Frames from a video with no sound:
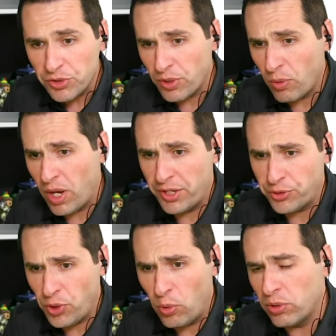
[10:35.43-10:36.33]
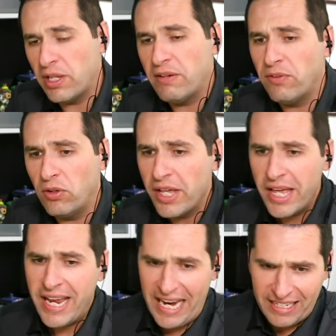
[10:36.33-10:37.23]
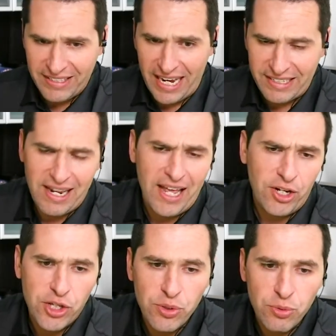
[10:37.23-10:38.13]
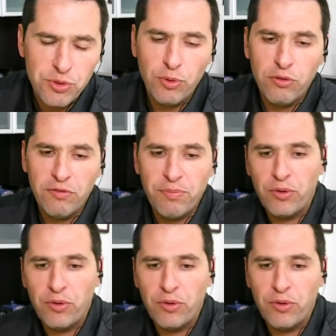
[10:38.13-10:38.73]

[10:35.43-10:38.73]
So on a total level, it's not a huge move,